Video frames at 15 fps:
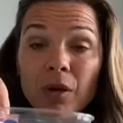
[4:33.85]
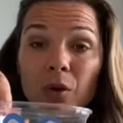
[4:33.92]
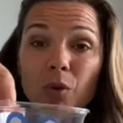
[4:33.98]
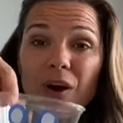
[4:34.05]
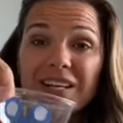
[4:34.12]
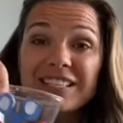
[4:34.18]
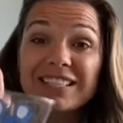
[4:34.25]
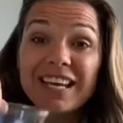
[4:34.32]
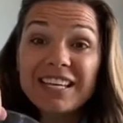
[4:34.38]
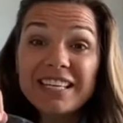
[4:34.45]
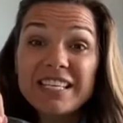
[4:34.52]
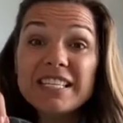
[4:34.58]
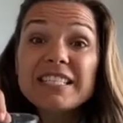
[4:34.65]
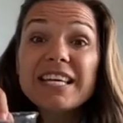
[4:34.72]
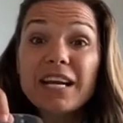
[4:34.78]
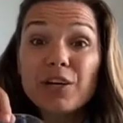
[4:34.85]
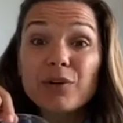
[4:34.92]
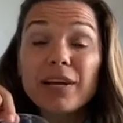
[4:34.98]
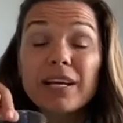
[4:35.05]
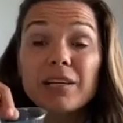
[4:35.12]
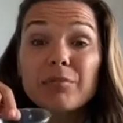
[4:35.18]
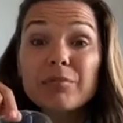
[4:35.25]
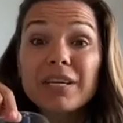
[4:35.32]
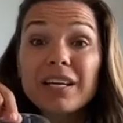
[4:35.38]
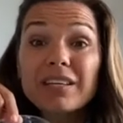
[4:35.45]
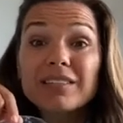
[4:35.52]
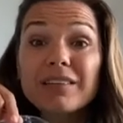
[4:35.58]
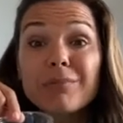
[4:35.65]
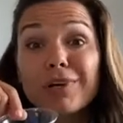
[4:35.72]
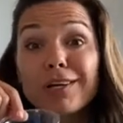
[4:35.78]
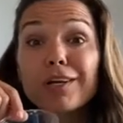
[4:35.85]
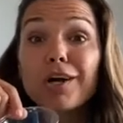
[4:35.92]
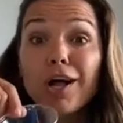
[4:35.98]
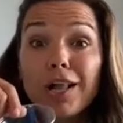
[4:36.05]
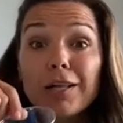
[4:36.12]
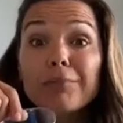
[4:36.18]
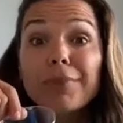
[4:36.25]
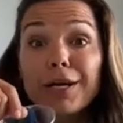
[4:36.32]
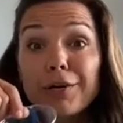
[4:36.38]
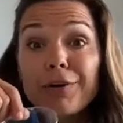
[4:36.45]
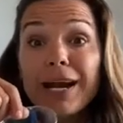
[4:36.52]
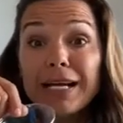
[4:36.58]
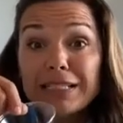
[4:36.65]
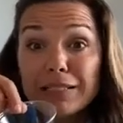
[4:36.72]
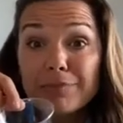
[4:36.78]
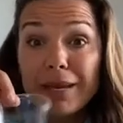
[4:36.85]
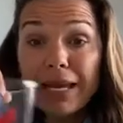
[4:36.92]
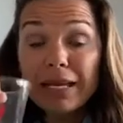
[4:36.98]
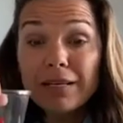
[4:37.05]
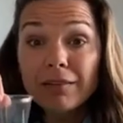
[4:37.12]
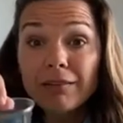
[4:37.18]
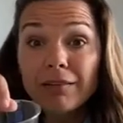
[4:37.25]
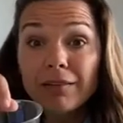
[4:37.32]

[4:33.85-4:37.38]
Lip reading: Well, I decided to decorate him because I'm going to call him my grass man.